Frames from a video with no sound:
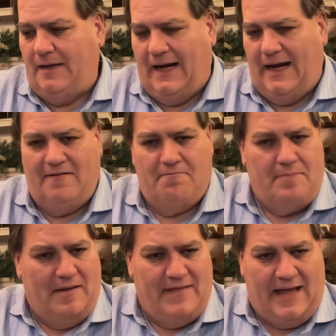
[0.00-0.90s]
I
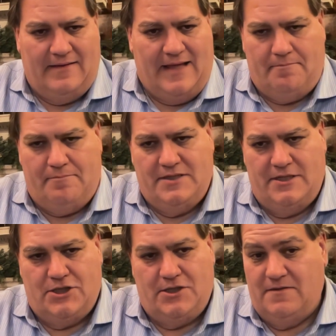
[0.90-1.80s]
have been in that
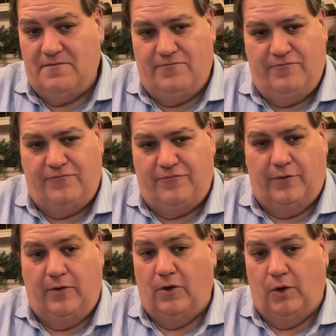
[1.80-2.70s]
position
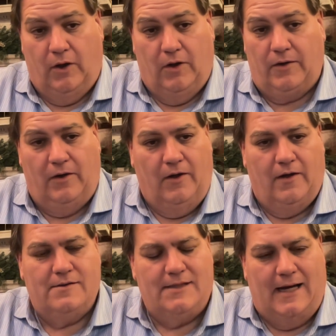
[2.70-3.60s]
for a long,
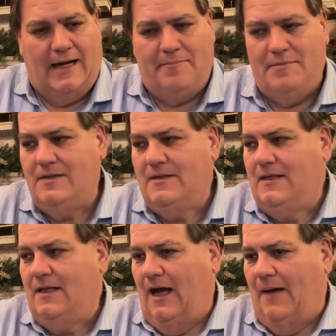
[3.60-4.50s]
long time.
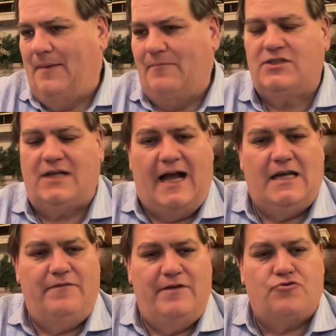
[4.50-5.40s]
It was
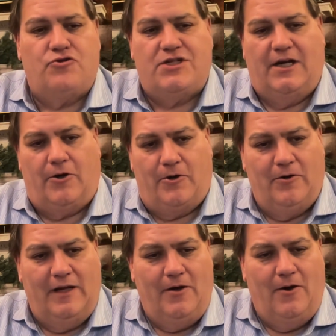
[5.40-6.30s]
kind of interesting.
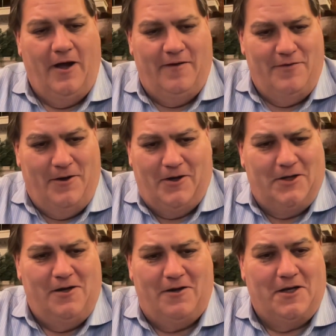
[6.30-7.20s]
Early on, the
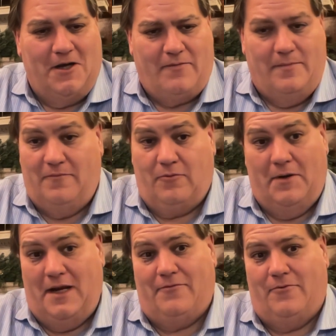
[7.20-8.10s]
Hong Kong government, for
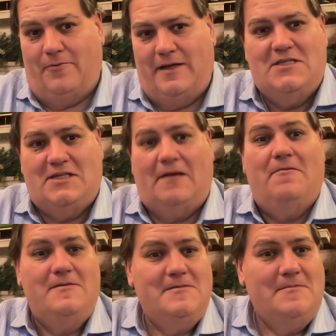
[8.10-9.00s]
whatever
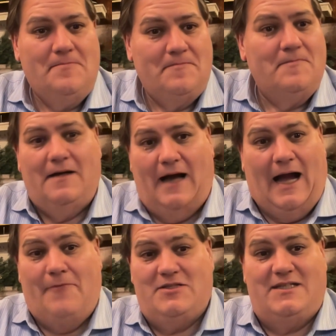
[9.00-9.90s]
reason,
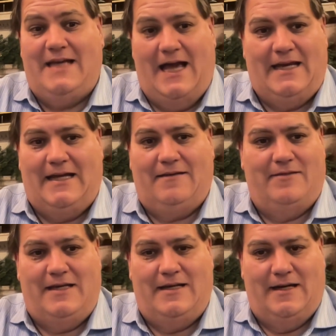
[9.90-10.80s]
I was
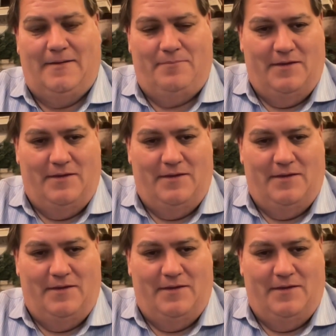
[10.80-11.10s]
getting the